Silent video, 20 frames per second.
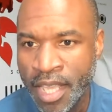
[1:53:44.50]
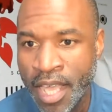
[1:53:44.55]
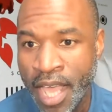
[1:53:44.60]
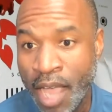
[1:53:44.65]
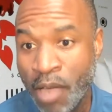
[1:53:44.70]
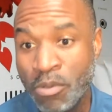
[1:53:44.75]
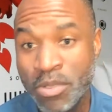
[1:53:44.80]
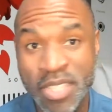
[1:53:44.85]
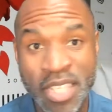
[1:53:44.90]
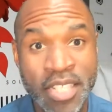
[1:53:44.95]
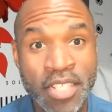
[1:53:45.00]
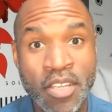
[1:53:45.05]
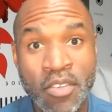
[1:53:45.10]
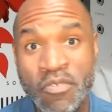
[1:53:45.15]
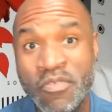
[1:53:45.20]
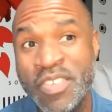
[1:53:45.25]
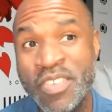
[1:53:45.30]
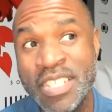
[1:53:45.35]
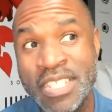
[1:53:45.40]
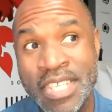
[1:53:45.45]
I will say though,
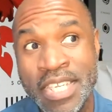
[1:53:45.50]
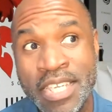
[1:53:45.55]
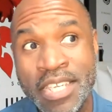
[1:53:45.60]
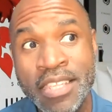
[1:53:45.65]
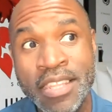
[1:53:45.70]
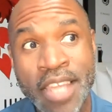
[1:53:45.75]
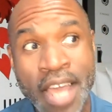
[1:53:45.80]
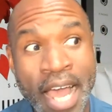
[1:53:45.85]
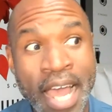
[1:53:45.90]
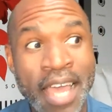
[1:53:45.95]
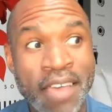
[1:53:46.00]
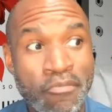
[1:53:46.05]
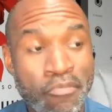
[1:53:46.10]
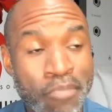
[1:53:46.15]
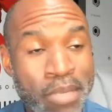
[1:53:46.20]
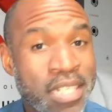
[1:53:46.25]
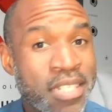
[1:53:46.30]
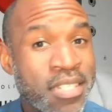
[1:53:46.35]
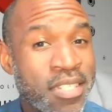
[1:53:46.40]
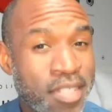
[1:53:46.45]
Fisky, I have
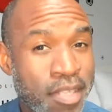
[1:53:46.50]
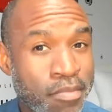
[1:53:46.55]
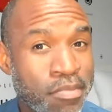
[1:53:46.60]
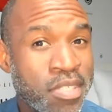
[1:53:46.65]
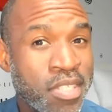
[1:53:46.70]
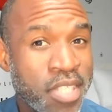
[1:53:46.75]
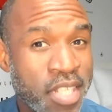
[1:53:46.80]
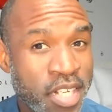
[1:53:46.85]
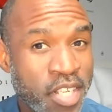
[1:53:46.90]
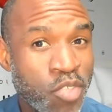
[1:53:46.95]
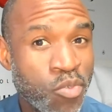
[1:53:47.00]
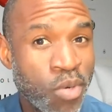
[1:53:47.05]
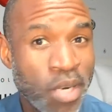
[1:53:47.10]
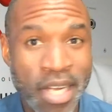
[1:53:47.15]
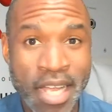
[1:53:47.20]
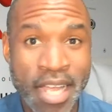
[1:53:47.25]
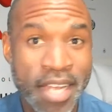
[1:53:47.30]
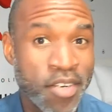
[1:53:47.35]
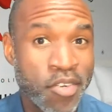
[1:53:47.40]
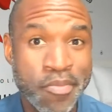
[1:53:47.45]
been to some cities where I
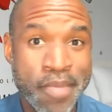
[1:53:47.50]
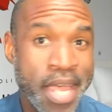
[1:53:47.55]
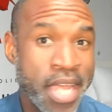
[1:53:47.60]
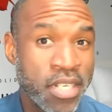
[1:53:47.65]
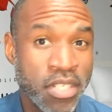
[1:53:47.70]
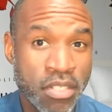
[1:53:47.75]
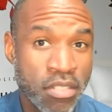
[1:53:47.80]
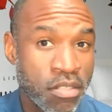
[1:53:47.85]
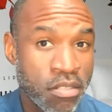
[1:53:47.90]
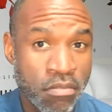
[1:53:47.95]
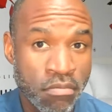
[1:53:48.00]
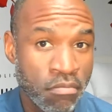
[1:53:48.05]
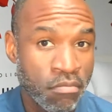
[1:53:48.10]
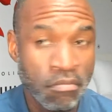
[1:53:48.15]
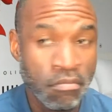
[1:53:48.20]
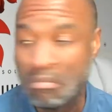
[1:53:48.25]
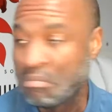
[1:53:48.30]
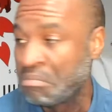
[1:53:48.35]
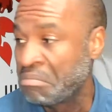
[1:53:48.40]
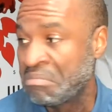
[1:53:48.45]
got no matches.
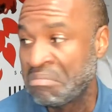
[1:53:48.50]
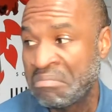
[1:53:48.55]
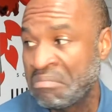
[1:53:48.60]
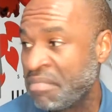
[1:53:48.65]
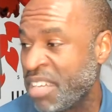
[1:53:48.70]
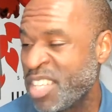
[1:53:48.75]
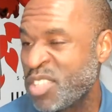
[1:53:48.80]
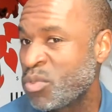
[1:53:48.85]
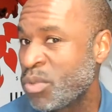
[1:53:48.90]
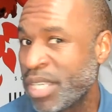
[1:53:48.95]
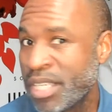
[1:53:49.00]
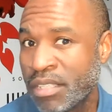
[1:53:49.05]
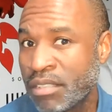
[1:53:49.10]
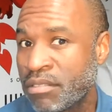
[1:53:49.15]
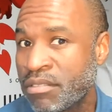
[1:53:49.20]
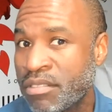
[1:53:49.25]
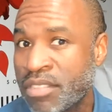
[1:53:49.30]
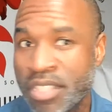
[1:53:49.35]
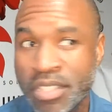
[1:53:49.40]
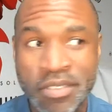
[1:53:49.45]
It's
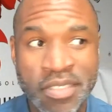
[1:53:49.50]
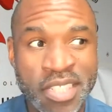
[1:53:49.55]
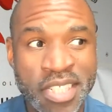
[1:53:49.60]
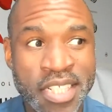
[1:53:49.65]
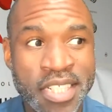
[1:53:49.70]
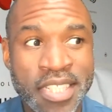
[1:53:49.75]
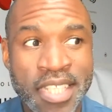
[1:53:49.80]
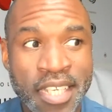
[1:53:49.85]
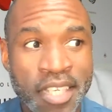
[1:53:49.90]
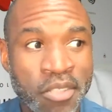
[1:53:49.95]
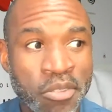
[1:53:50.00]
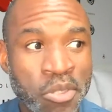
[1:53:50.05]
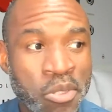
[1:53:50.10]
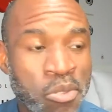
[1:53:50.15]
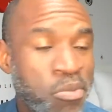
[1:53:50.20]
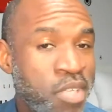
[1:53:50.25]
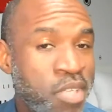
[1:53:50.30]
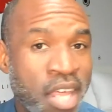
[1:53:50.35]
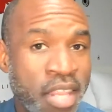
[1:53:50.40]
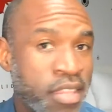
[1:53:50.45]
weird. Certain cities I go
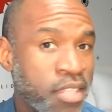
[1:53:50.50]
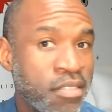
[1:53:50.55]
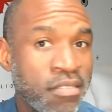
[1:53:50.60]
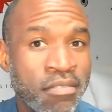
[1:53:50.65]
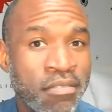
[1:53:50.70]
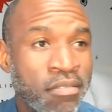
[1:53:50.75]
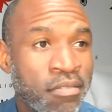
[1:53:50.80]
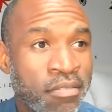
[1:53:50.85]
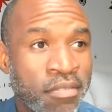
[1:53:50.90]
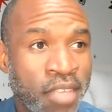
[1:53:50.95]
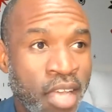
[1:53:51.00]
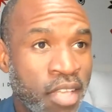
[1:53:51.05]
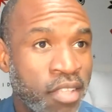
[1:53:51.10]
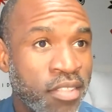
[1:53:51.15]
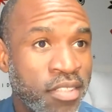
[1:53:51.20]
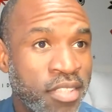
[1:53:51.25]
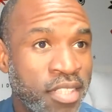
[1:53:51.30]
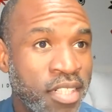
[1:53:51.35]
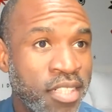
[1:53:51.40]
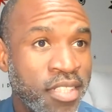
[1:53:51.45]
to, nothing.
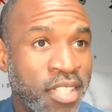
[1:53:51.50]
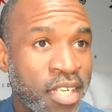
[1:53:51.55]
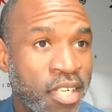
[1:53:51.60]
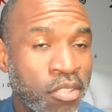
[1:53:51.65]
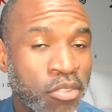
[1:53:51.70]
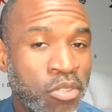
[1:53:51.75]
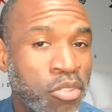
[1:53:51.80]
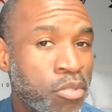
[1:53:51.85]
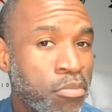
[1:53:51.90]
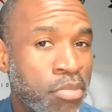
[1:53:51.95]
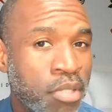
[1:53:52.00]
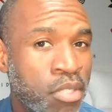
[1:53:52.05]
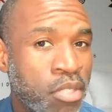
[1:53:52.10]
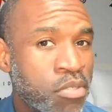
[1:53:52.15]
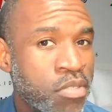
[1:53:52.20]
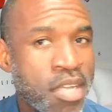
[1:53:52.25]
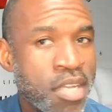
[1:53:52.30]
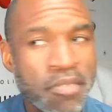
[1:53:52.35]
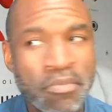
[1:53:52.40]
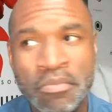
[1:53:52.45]
Other cities I go to, it
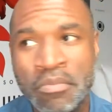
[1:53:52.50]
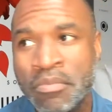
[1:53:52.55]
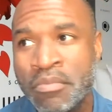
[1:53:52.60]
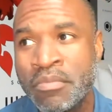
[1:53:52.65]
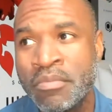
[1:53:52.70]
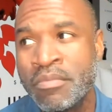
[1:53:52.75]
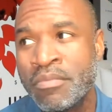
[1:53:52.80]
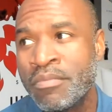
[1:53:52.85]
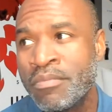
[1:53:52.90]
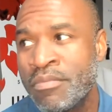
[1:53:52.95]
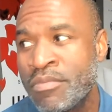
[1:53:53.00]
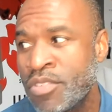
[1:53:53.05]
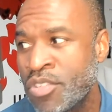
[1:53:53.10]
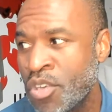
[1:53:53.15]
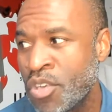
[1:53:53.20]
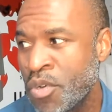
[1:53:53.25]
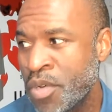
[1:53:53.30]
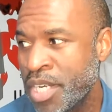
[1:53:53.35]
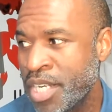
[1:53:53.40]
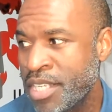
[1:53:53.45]
blows up.
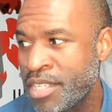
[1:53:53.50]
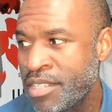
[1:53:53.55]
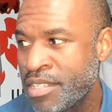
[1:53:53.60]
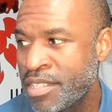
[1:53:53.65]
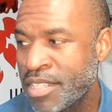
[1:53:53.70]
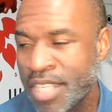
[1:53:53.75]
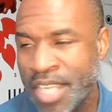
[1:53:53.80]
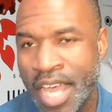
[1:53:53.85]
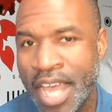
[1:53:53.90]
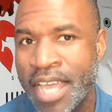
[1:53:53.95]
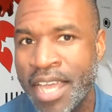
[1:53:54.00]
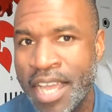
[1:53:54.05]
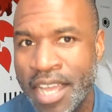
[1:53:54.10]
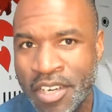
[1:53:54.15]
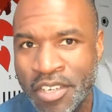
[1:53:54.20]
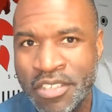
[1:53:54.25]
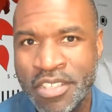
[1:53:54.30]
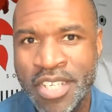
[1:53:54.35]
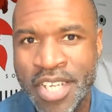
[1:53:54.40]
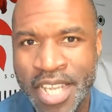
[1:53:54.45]
So it is, I
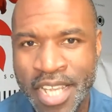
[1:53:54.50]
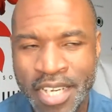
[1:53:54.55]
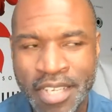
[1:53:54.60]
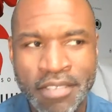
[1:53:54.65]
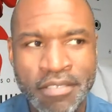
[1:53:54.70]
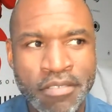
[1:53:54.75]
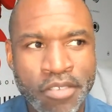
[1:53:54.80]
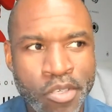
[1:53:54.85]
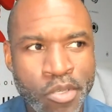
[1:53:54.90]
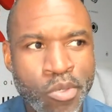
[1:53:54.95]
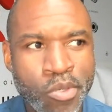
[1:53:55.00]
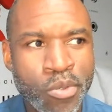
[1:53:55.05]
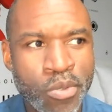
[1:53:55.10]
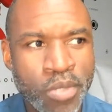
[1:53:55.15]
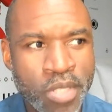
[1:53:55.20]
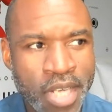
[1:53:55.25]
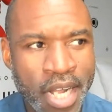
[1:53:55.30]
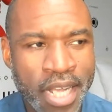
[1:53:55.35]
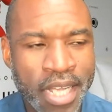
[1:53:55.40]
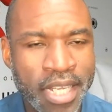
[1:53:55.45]
understand
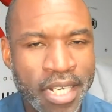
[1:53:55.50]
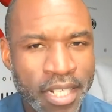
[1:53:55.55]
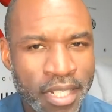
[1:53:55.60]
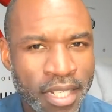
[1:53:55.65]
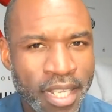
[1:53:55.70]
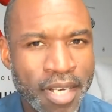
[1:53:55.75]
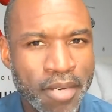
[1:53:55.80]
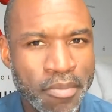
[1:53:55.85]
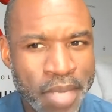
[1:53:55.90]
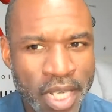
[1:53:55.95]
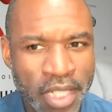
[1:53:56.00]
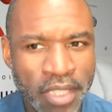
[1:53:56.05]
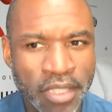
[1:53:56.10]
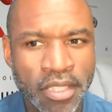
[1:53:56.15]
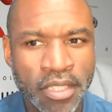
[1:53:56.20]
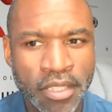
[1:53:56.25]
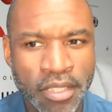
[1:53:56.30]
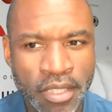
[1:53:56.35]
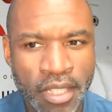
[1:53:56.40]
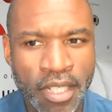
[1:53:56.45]
dudes not getting a lot of matches.